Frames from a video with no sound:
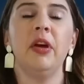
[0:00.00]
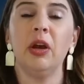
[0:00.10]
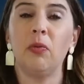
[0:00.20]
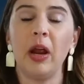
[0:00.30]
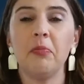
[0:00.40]

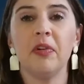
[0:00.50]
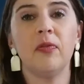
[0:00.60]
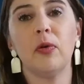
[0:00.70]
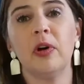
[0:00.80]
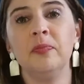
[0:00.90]
then right
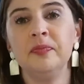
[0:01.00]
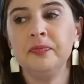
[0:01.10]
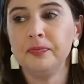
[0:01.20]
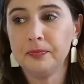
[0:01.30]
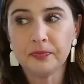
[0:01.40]
before
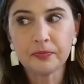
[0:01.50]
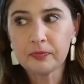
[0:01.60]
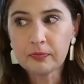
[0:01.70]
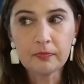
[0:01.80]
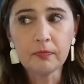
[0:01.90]

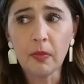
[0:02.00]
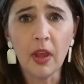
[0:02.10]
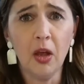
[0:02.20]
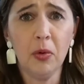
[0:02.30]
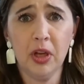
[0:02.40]

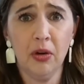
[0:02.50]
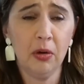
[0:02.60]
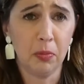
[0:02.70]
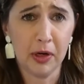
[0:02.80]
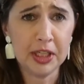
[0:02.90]
I would go to
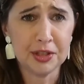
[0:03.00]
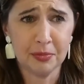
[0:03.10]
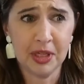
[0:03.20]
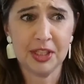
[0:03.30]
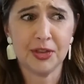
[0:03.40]
preach or
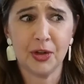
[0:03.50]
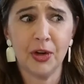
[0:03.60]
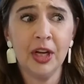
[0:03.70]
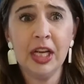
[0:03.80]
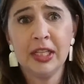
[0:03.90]

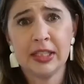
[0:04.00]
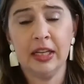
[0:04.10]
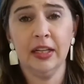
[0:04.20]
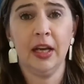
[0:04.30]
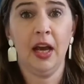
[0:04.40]
minister,
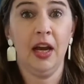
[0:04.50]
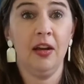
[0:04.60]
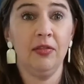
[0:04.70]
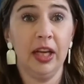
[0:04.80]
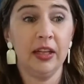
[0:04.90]
suddenly I'd
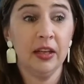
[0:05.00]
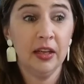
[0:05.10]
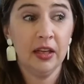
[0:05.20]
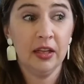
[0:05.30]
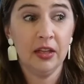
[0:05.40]
have like
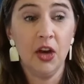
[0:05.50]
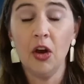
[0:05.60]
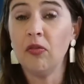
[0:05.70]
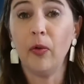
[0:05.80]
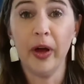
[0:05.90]

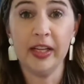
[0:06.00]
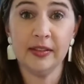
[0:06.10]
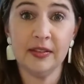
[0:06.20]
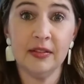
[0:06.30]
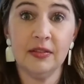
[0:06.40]
no
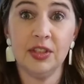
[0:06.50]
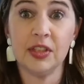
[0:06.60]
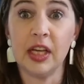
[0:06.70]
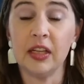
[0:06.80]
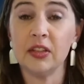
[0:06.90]
voice
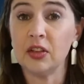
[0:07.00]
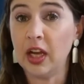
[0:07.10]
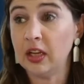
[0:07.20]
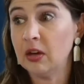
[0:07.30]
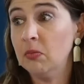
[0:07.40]
just like
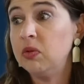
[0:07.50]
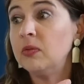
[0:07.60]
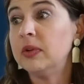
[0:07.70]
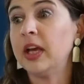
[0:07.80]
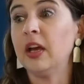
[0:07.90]
like comp-
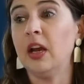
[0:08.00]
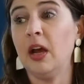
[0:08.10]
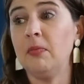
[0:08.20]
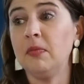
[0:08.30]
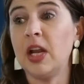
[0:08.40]
like and
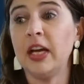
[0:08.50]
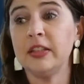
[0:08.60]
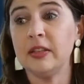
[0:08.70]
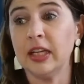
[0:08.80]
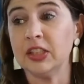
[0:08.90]
I'm
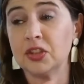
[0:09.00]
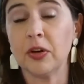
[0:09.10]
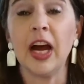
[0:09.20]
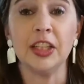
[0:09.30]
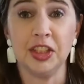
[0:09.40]
not like
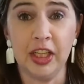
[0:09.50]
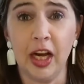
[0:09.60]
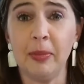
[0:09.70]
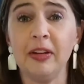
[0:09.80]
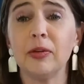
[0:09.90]
scratchy
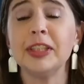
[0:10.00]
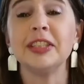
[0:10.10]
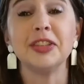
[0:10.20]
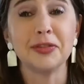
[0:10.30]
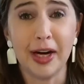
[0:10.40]
and my voice
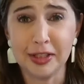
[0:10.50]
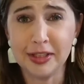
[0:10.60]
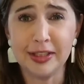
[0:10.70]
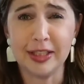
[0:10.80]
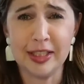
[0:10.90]
is
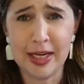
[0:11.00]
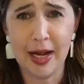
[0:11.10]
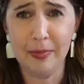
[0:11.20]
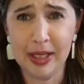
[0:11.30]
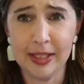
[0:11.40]
scratchy
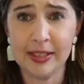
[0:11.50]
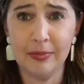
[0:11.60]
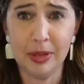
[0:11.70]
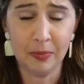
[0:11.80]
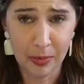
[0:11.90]
today because
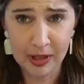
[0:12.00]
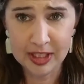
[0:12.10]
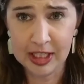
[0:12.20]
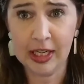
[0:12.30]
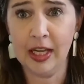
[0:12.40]
I've been
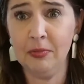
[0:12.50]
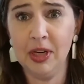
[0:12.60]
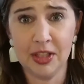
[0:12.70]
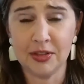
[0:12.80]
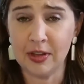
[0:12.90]
preaching and
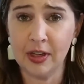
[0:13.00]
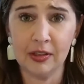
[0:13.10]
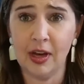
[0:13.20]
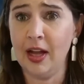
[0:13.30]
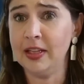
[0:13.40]
ministering a
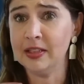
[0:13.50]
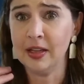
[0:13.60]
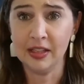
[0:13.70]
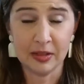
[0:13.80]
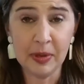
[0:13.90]
lot and,
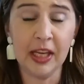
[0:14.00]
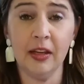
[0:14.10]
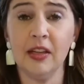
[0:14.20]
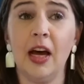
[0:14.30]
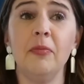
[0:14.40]
and speaking
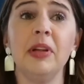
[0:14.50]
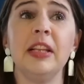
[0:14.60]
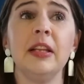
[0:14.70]
a lot but